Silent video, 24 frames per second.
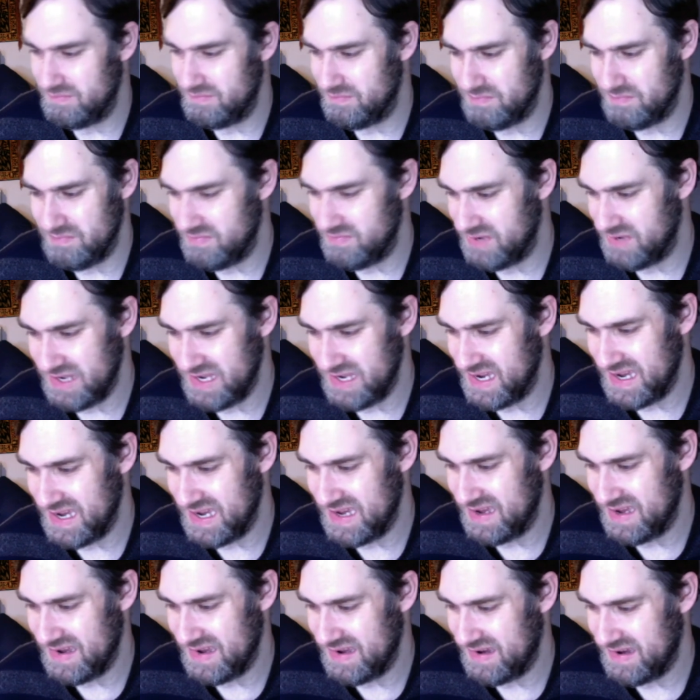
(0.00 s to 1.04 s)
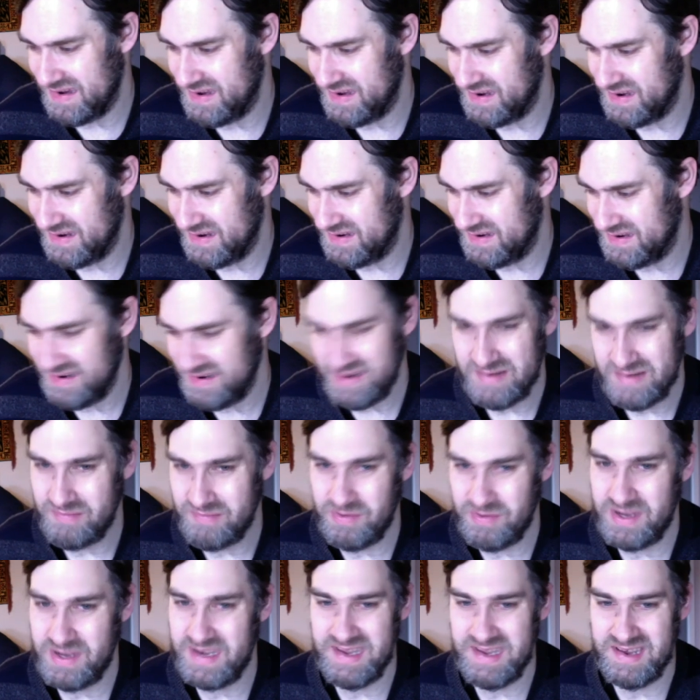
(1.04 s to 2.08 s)
yeah.
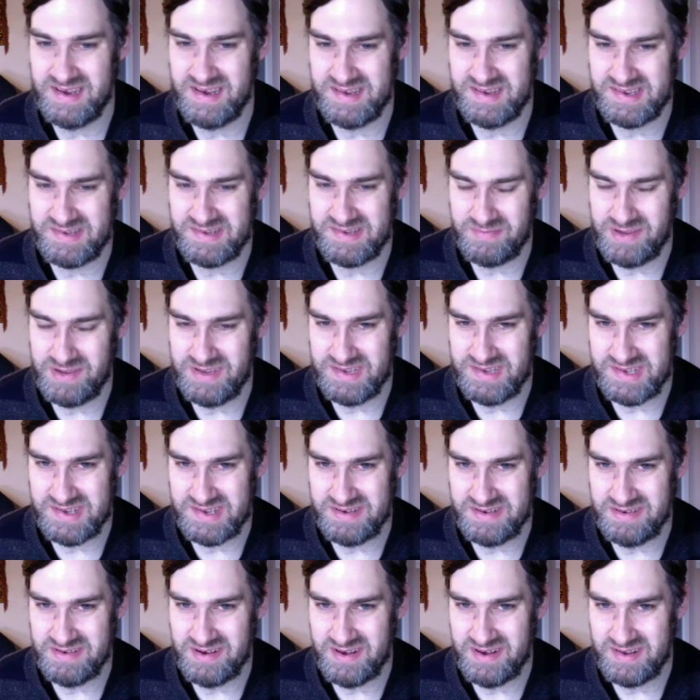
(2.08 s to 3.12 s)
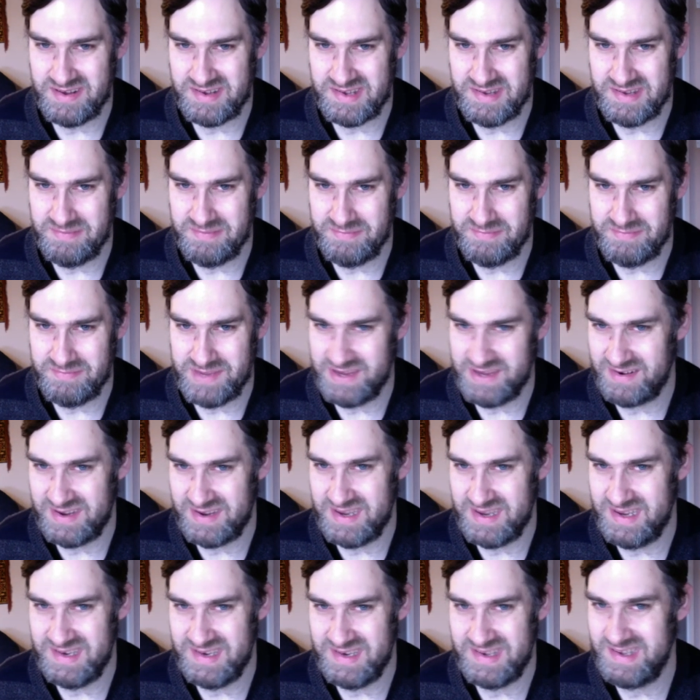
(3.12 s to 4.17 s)
When Stu asks him about
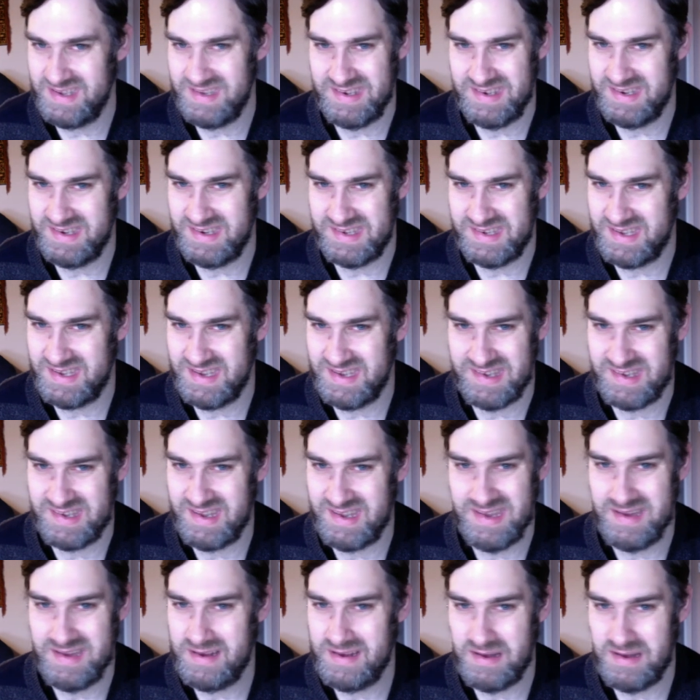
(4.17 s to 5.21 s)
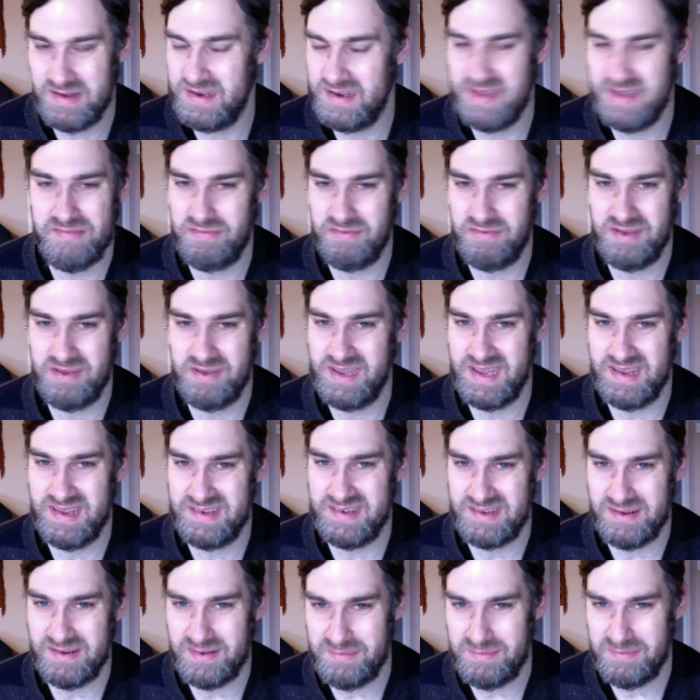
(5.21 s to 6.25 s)
kids, he says, I never really had
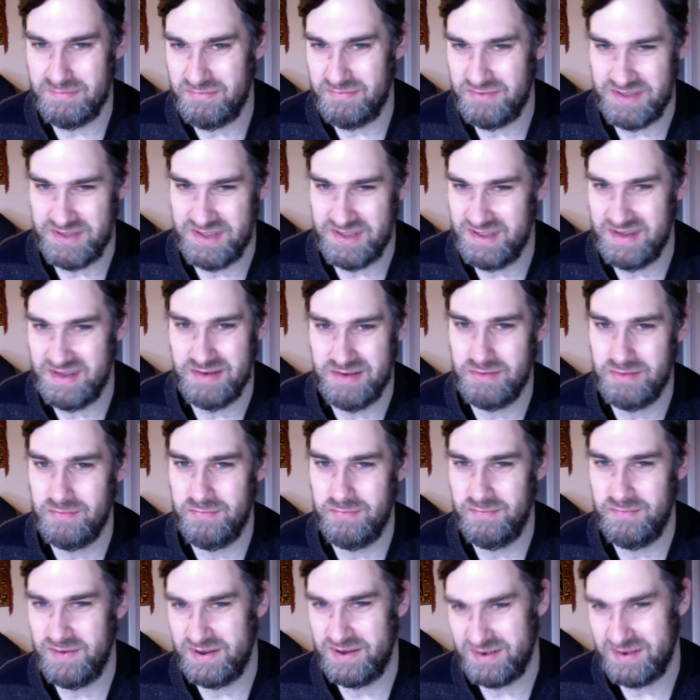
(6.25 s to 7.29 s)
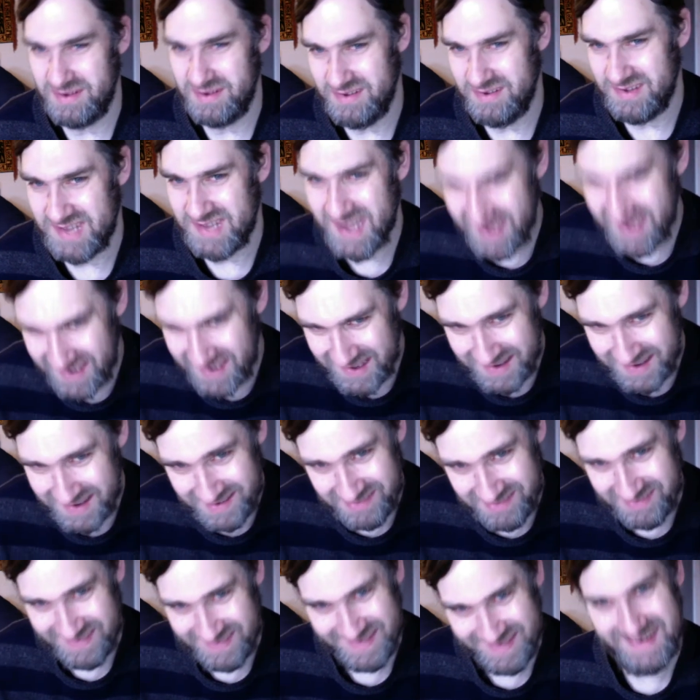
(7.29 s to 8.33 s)
time for the little fuckers.
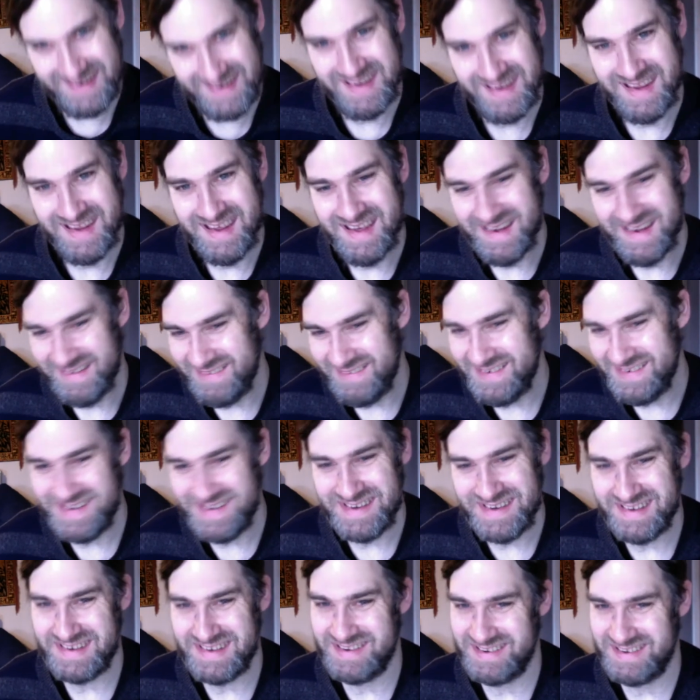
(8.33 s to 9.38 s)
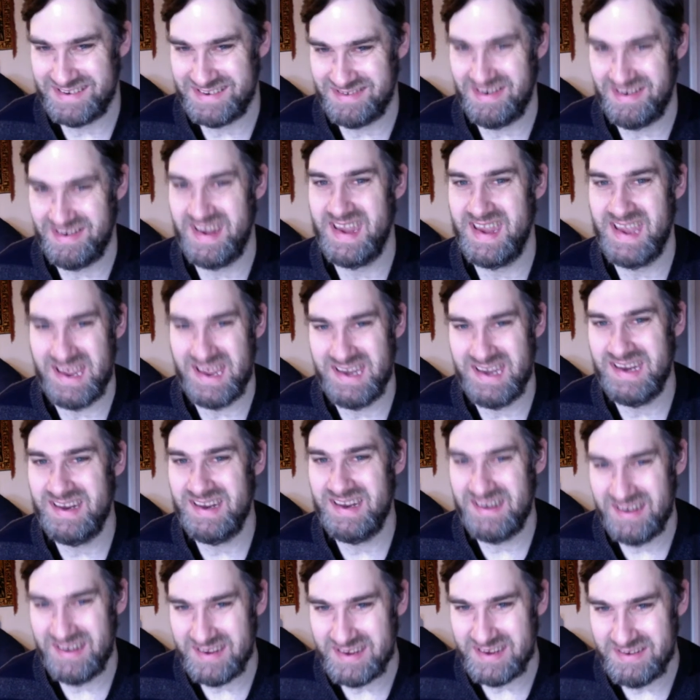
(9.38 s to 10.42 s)
Which is just great. And
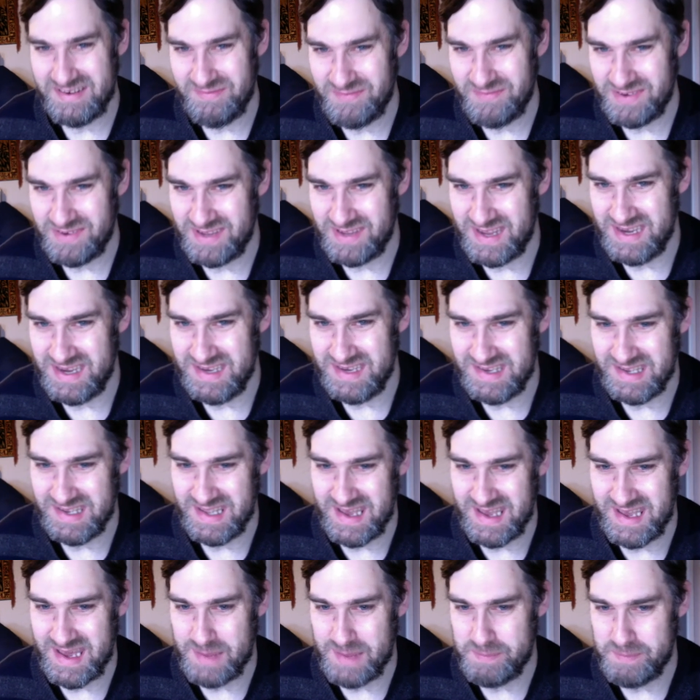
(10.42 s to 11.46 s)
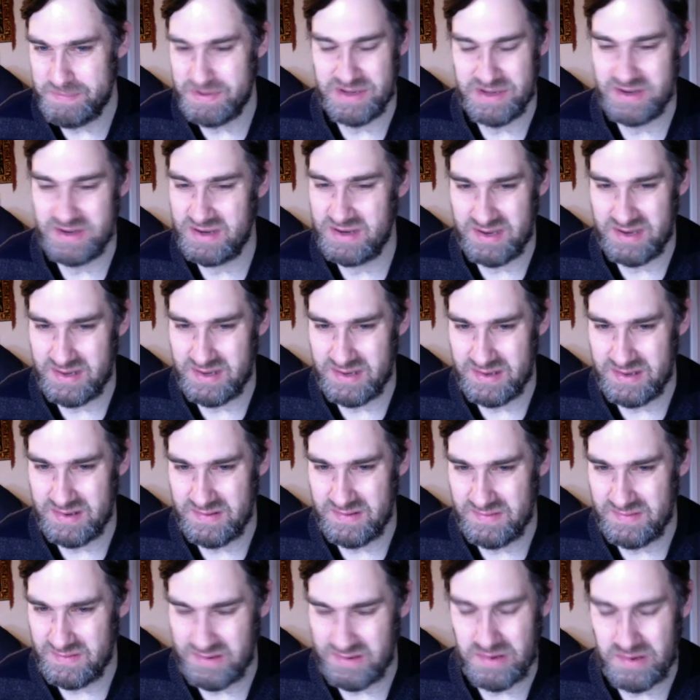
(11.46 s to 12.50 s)
I can relate to that. But
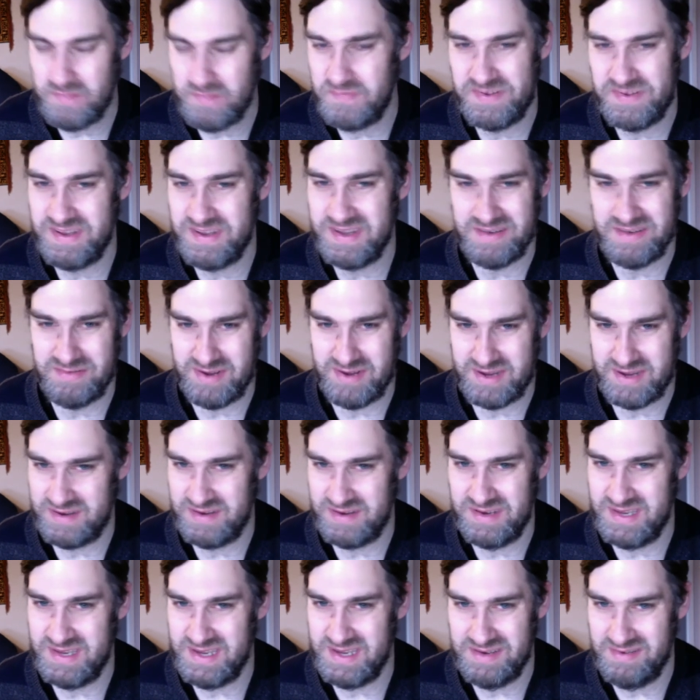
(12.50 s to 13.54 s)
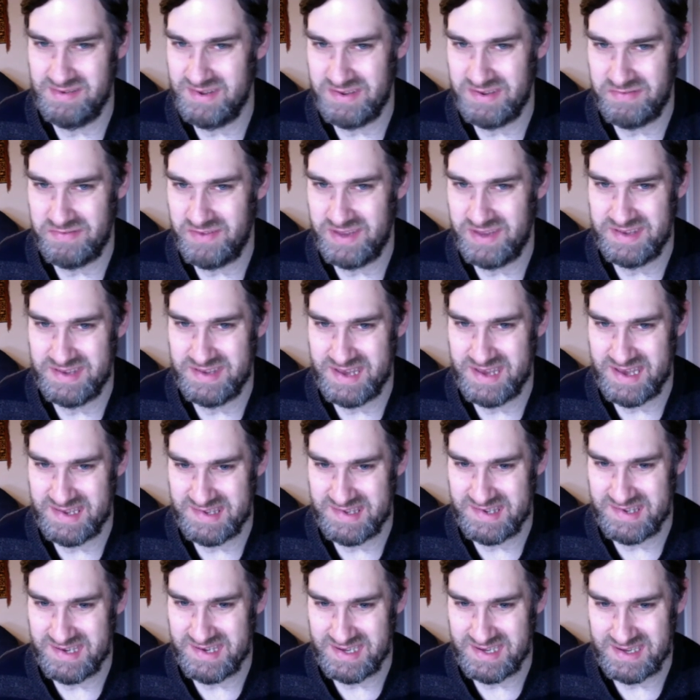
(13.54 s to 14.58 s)
obviously Greg Kinnear is
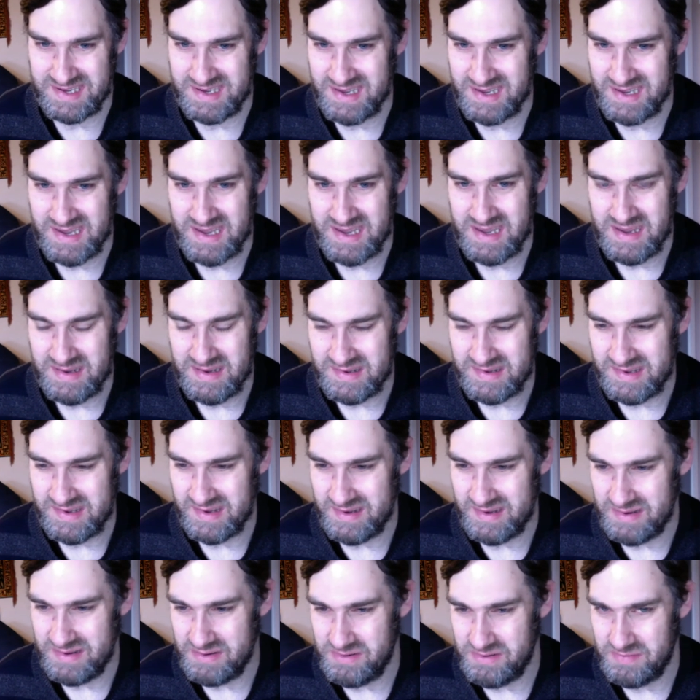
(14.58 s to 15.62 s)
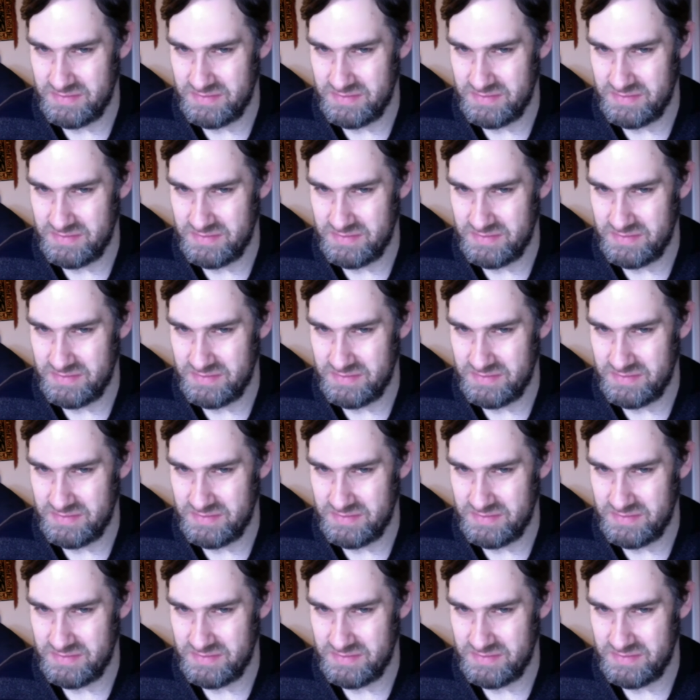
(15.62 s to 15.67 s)
fantastic. So